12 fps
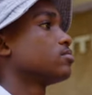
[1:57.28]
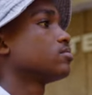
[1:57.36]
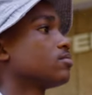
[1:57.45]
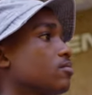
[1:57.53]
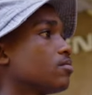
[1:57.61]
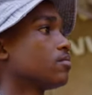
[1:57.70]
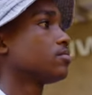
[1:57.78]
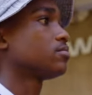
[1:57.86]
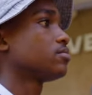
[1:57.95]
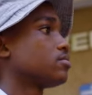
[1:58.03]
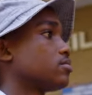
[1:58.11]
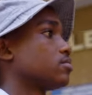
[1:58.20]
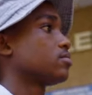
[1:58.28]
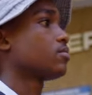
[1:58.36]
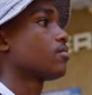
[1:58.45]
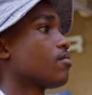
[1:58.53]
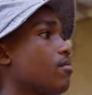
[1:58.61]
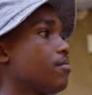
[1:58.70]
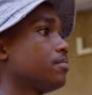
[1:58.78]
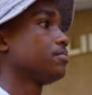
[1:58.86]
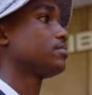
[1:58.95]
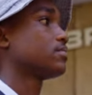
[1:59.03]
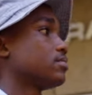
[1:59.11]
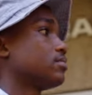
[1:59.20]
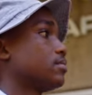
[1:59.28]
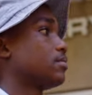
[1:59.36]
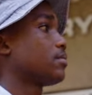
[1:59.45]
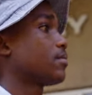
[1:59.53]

is too much. The workload is too much,